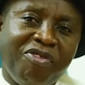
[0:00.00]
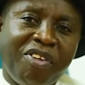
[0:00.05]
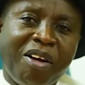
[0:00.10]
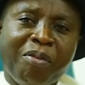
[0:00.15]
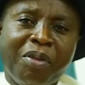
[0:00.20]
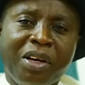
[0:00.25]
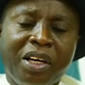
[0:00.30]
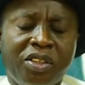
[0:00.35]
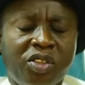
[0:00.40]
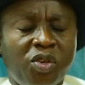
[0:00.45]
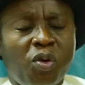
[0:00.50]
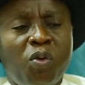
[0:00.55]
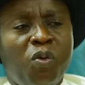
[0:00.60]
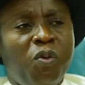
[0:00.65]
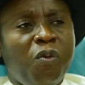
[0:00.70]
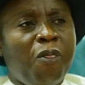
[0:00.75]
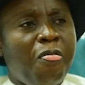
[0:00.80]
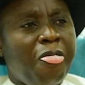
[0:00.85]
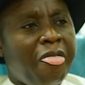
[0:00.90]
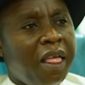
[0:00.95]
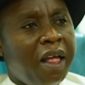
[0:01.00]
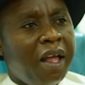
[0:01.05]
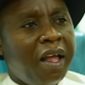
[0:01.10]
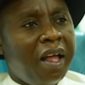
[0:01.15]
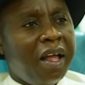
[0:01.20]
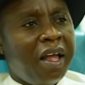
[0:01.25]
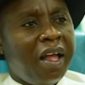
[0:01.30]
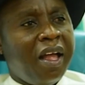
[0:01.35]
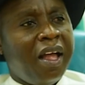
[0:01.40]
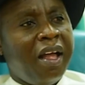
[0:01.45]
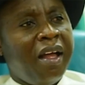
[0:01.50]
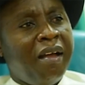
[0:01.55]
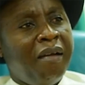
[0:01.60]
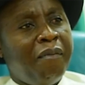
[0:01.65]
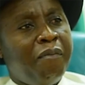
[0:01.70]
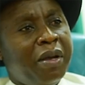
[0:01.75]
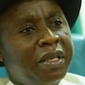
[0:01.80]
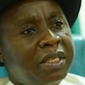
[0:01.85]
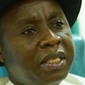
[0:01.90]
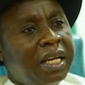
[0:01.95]
family. So
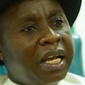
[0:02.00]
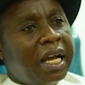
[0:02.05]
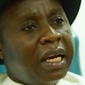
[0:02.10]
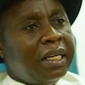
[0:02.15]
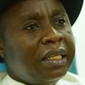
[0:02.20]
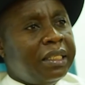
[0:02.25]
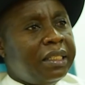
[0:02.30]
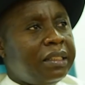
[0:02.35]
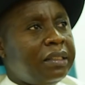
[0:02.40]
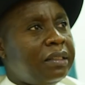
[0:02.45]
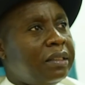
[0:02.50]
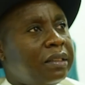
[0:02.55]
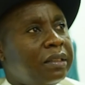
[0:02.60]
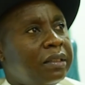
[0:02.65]
basically,